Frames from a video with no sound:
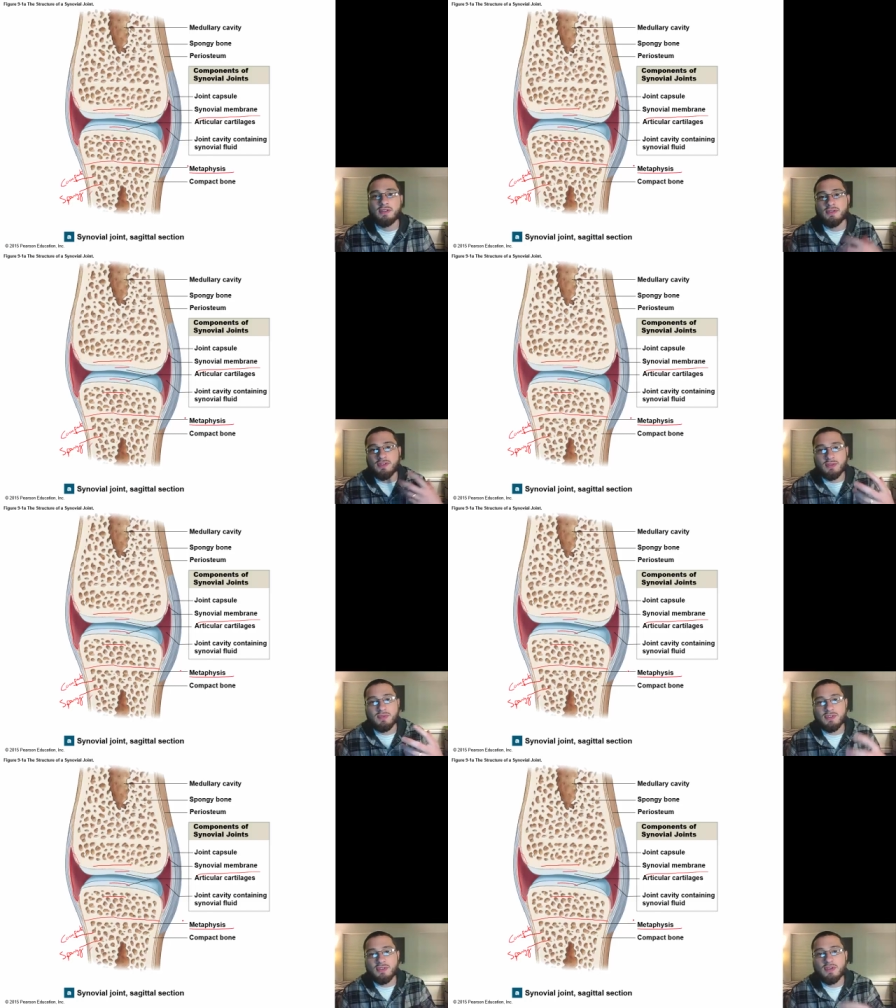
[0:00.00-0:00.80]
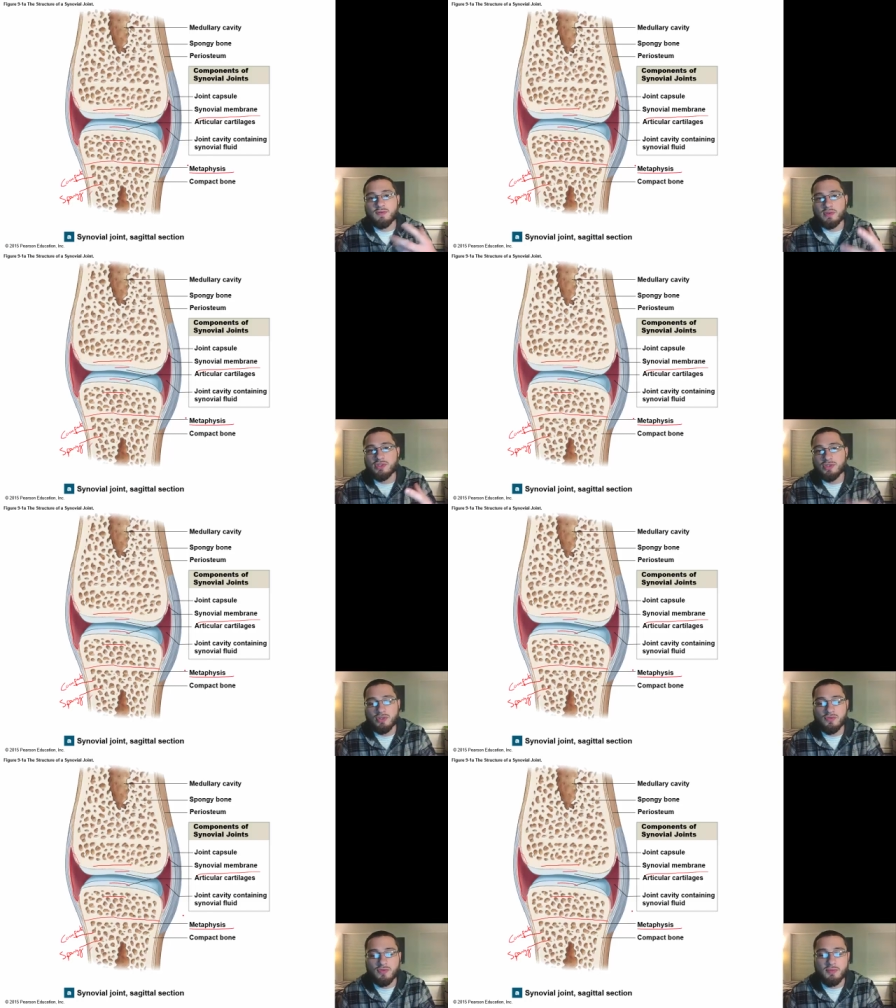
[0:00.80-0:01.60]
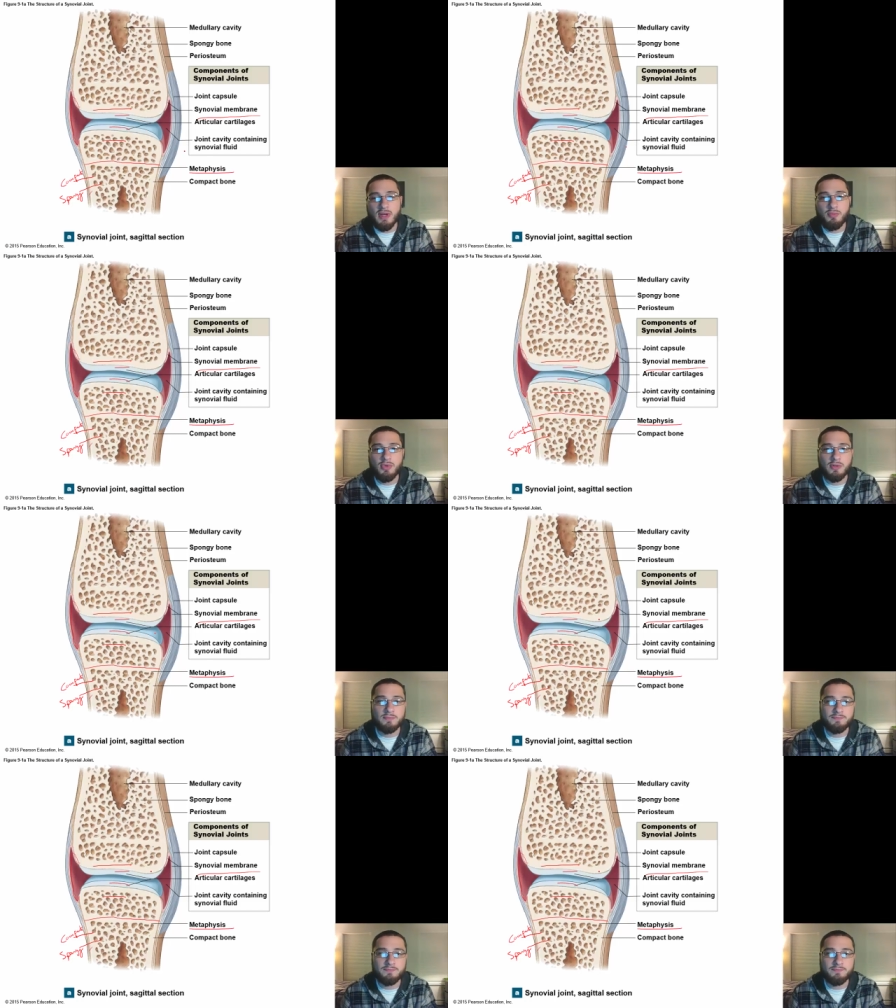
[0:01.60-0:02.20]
So some of this stuff we should remember.